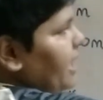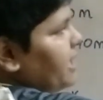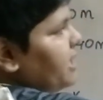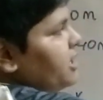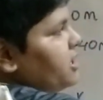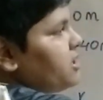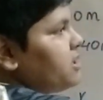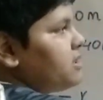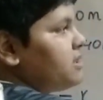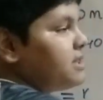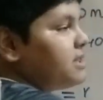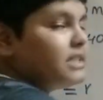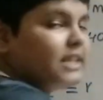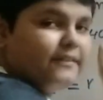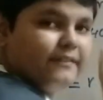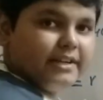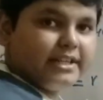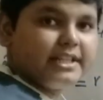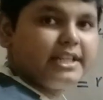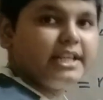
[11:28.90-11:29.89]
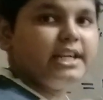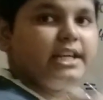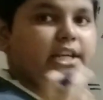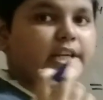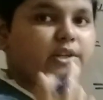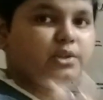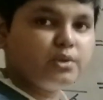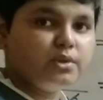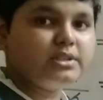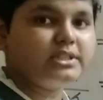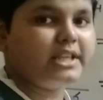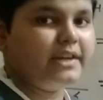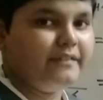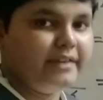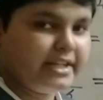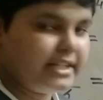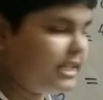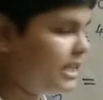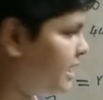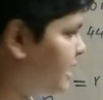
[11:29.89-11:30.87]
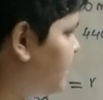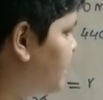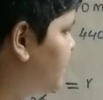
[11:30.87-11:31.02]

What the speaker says: is 70 into 70.